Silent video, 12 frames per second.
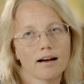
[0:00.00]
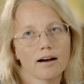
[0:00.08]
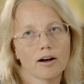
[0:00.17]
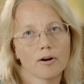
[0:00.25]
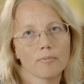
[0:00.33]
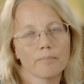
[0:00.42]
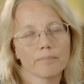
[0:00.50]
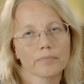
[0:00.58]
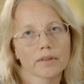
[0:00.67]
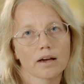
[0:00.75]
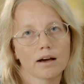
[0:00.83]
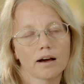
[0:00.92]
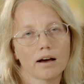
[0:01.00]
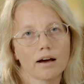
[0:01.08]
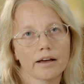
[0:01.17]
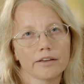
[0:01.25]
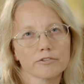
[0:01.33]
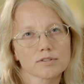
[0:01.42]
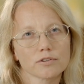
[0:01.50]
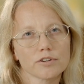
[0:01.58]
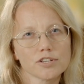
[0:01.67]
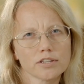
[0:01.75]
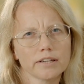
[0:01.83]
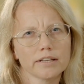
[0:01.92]
Um, I was
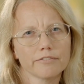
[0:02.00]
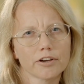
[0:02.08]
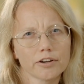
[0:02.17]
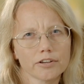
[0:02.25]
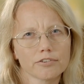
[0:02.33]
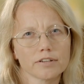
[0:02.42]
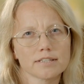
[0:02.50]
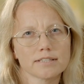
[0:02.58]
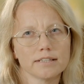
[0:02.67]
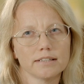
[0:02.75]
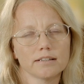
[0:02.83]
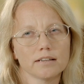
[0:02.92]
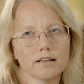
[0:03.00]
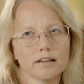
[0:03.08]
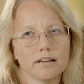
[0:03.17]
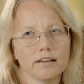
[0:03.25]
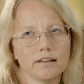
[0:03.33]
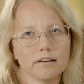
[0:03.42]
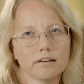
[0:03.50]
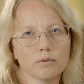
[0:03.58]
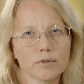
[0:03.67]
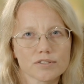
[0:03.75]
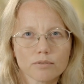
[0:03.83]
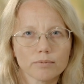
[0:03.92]
originally very interested in
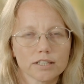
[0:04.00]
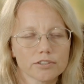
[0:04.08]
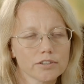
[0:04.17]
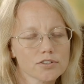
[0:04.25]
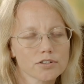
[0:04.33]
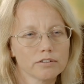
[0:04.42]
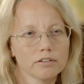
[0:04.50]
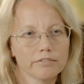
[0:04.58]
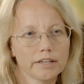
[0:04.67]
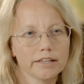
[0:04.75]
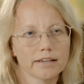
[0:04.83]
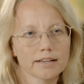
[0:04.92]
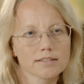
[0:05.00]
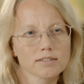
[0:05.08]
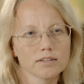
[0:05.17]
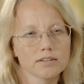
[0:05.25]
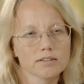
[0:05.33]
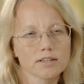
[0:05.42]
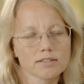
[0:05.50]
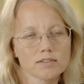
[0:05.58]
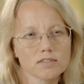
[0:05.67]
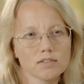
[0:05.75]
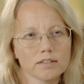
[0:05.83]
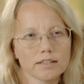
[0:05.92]
wisdom literature already as a, as a
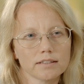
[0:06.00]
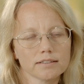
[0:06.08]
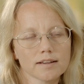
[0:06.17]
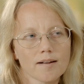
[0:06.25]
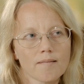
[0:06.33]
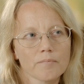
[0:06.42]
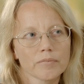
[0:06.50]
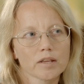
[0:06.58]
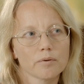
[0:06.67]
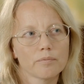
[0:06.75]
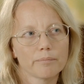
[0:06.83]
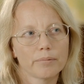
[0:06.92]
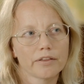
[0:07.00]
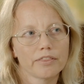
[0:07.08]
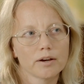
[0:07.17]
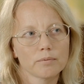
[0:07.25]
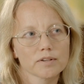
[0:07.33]
student, but there